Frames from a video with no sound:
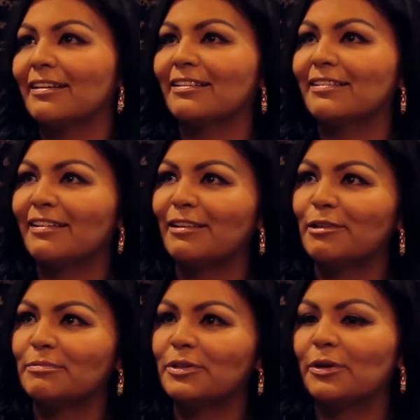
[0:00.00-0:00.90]
and
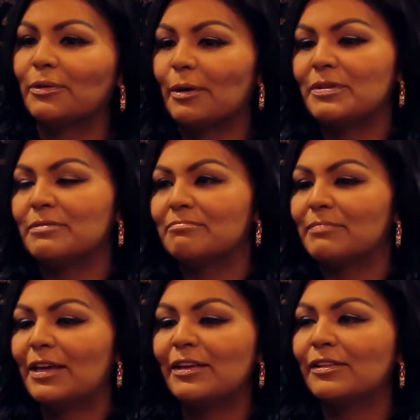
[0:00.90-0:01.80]
I've been
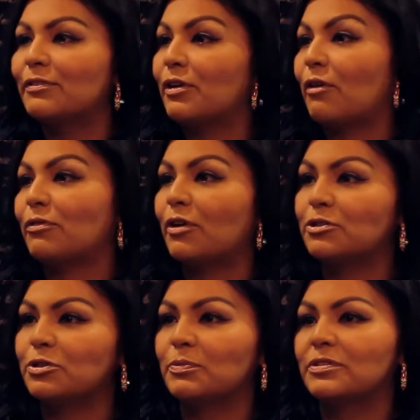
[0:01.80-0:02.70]
making a living off of
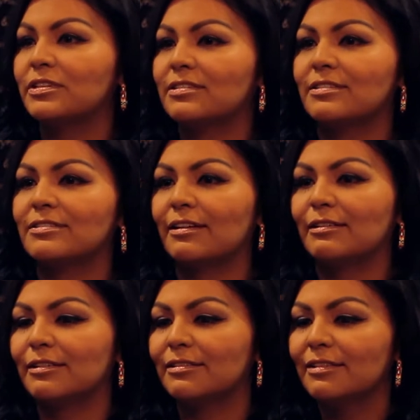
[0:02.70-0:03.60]
country music since
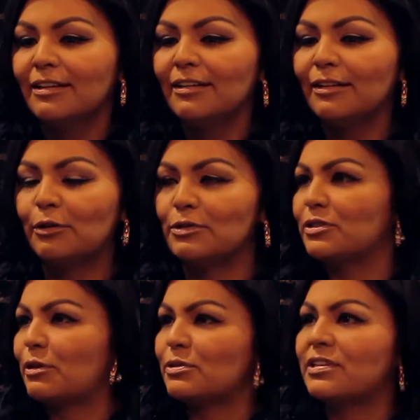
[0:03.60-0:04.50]

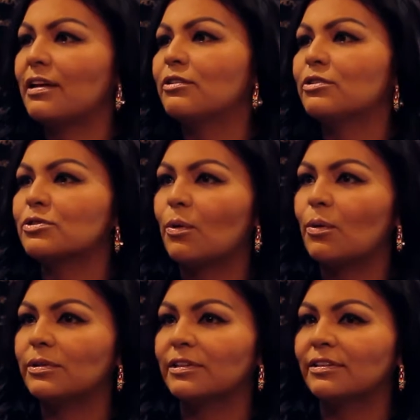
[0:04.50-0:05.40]
since I was 10 years
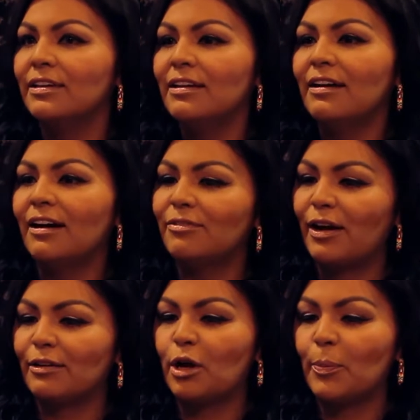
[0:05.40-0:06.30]
old, and I've
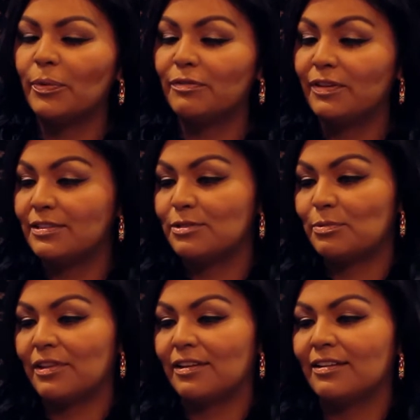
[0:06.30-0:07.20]
had a couple of hits
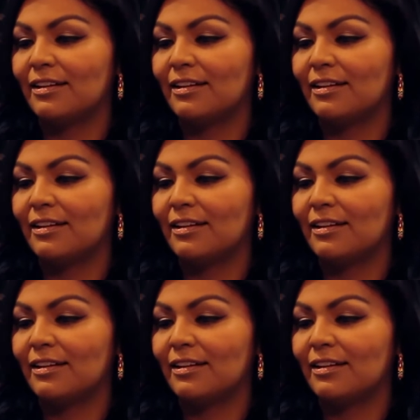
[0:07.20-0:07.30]
with it,